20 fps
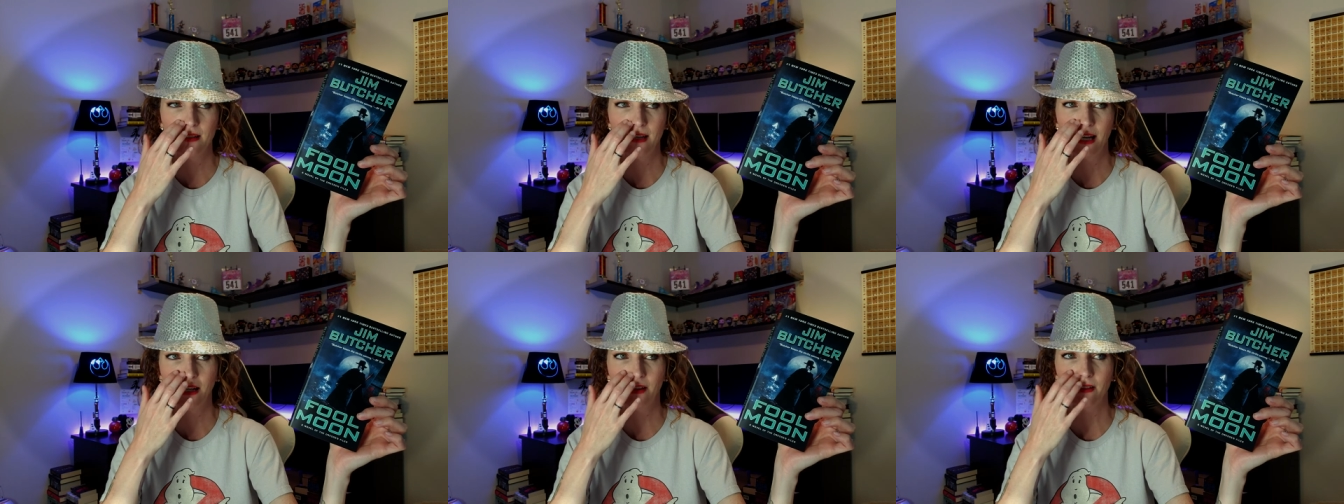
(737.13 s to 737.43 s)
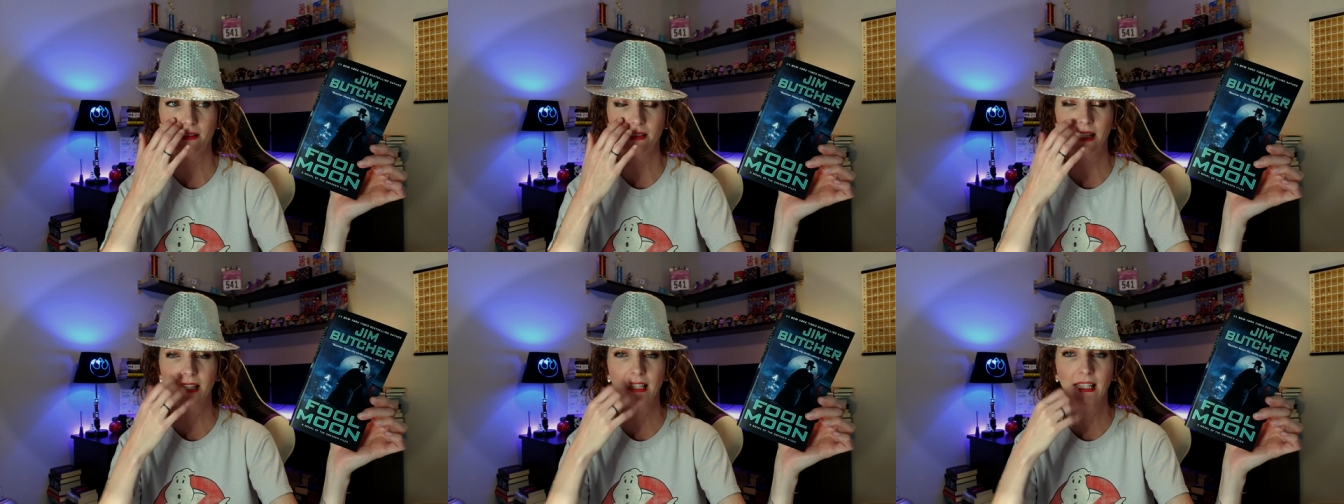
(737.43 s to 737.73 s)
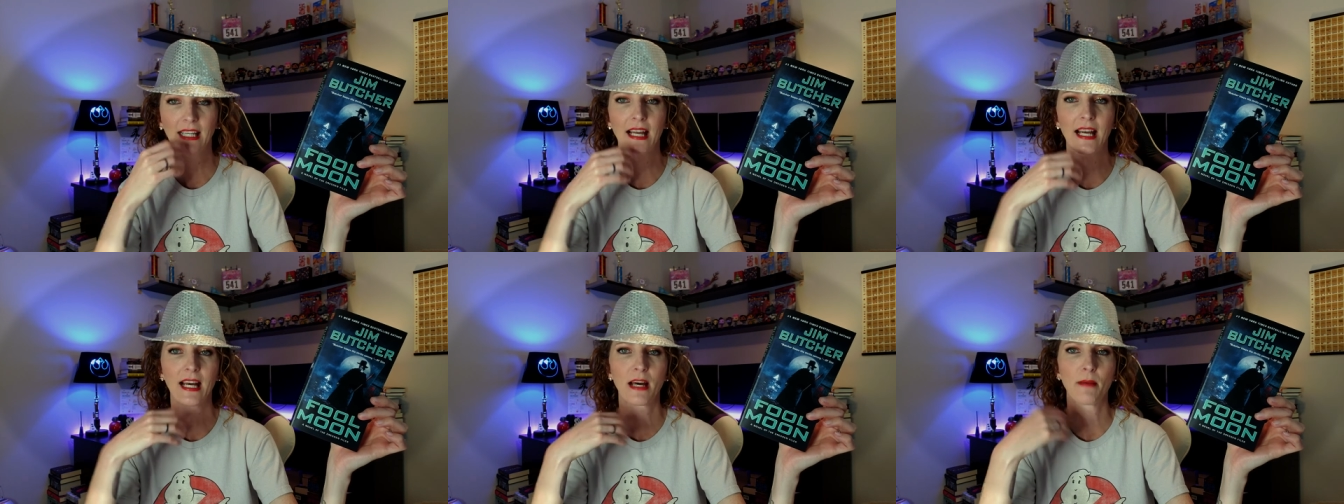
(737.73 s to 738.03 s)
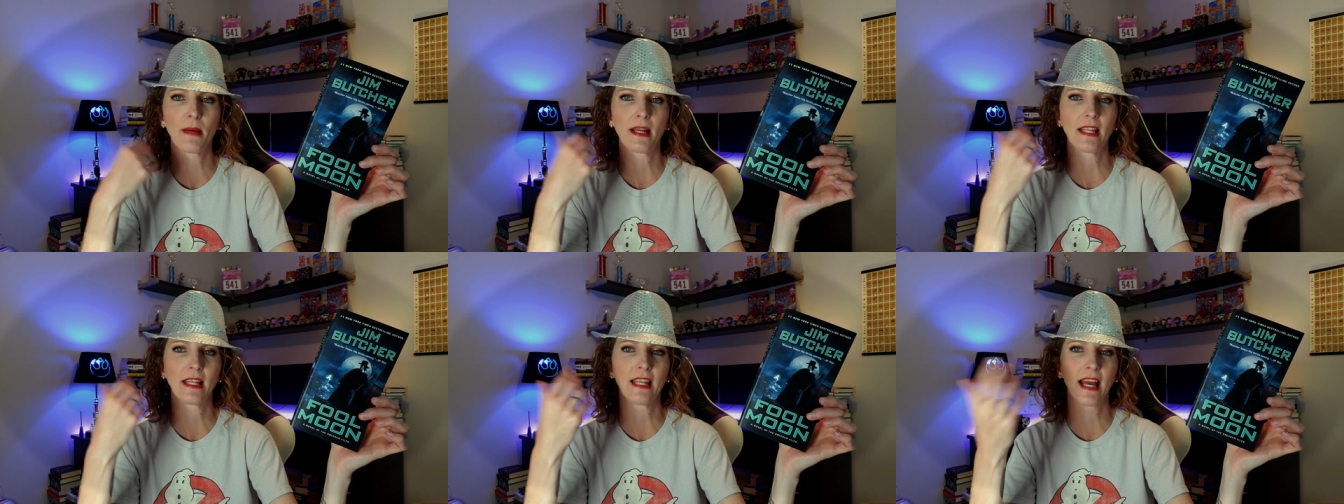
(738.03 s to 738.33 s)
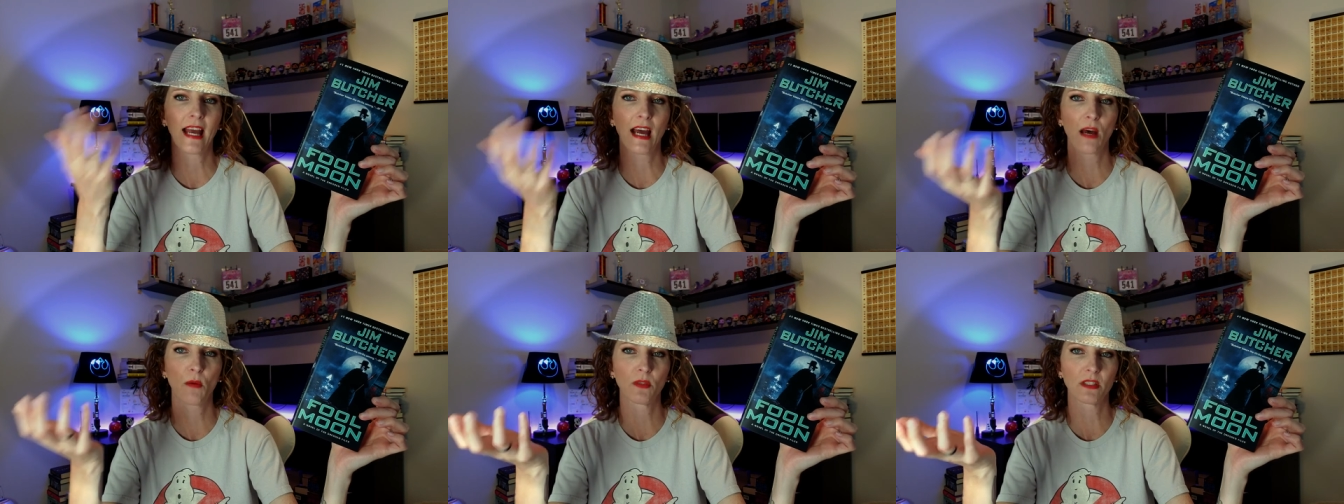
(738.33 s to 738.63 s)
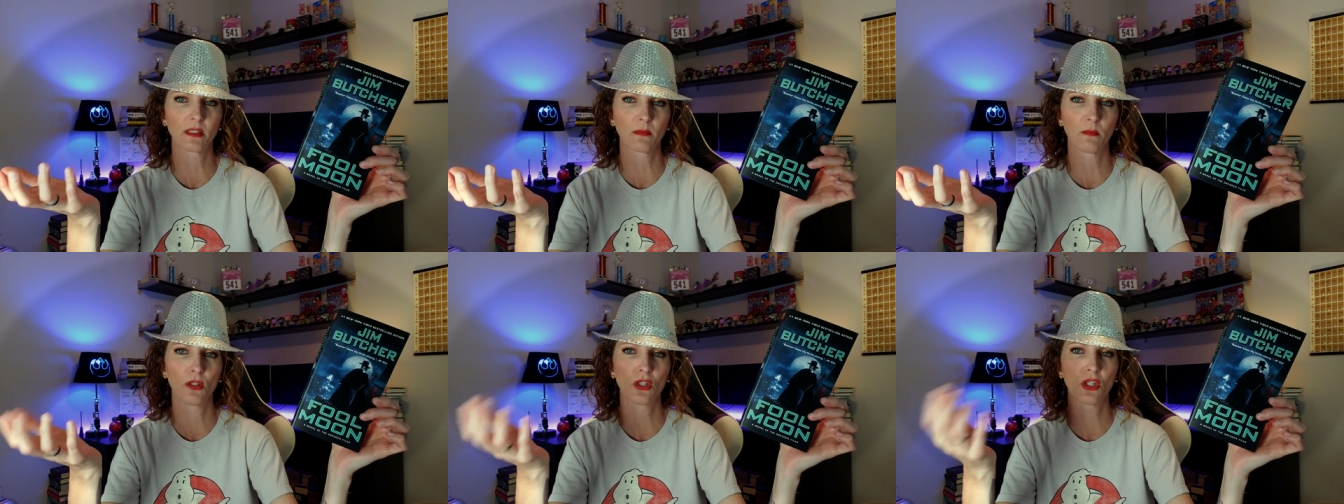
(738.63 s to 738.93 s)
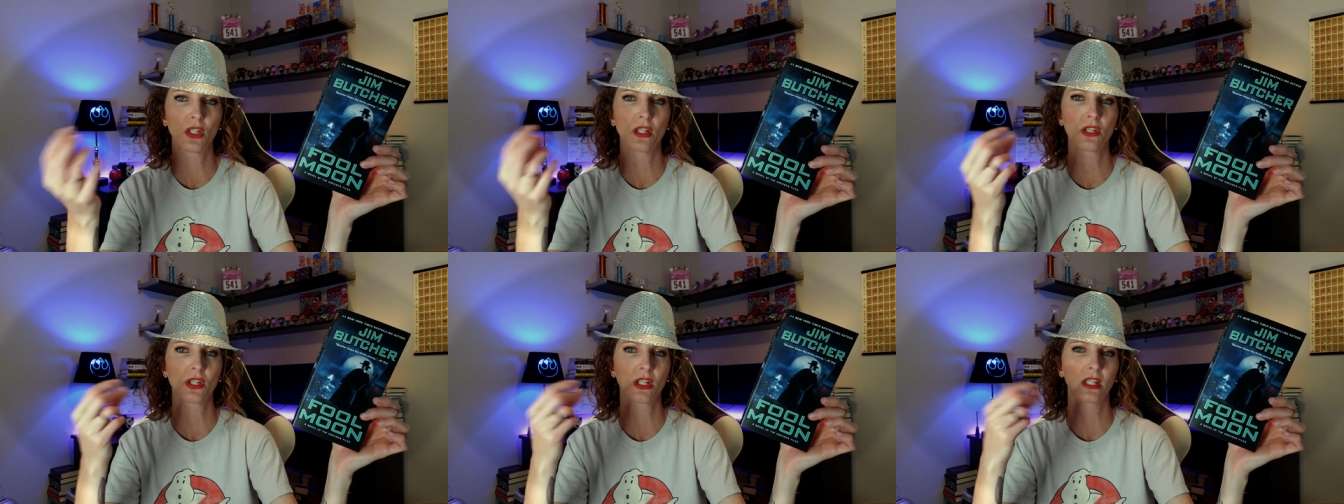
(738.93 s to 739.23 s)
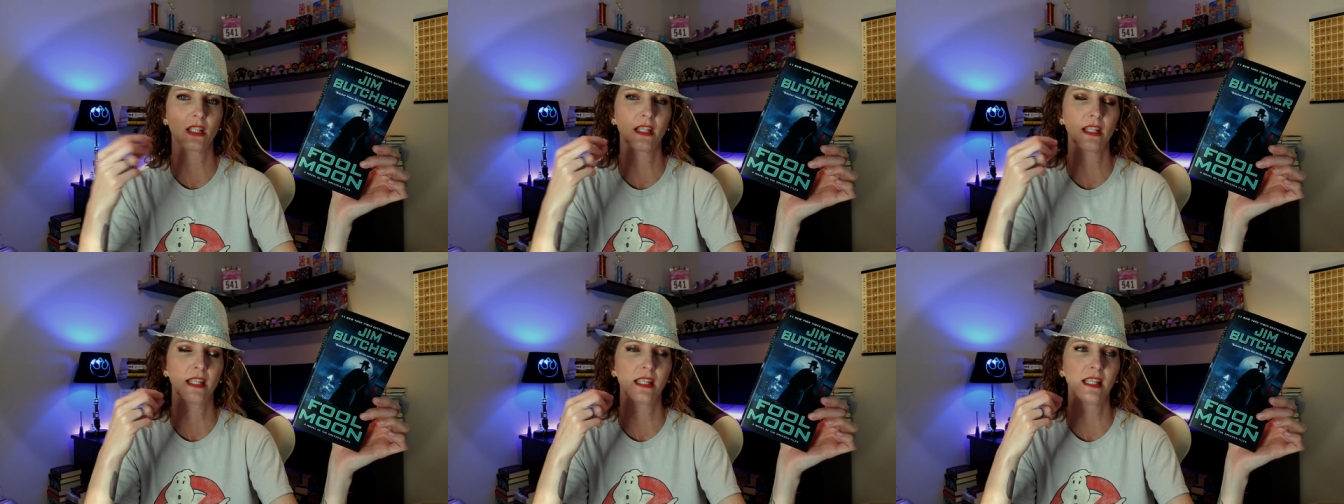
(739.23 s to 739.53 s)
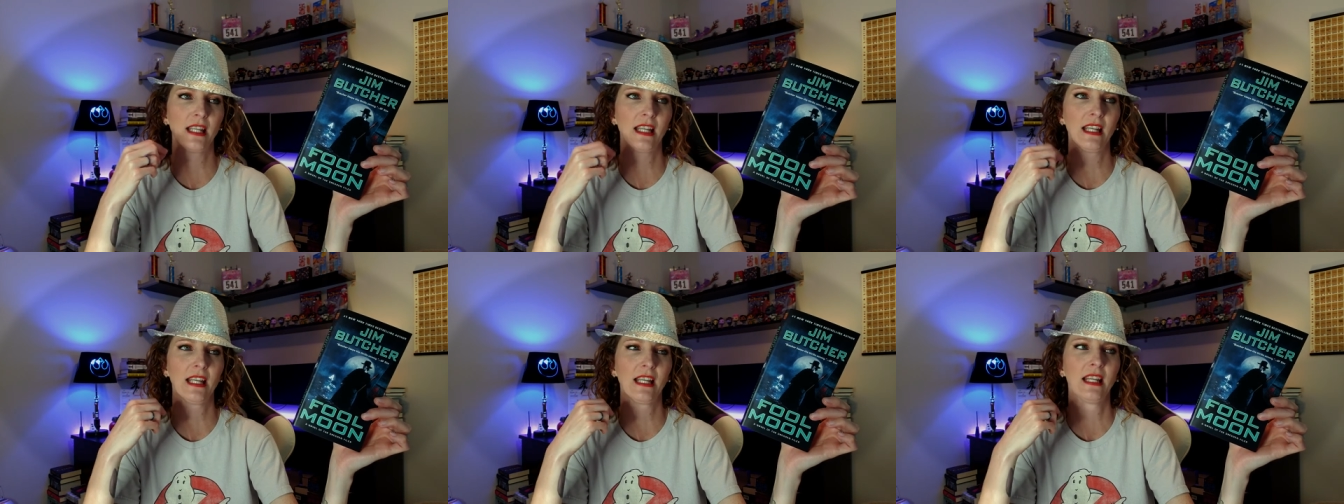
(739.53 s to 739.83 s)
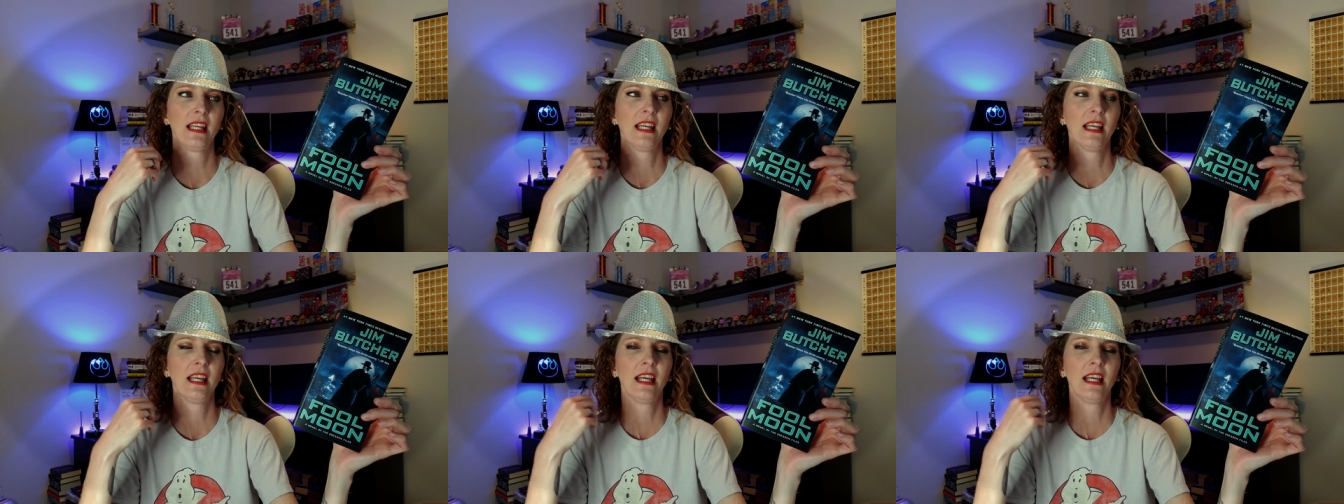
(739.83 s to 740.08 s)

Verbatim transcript: And Harry's like, yeah, my dad was a magician, and,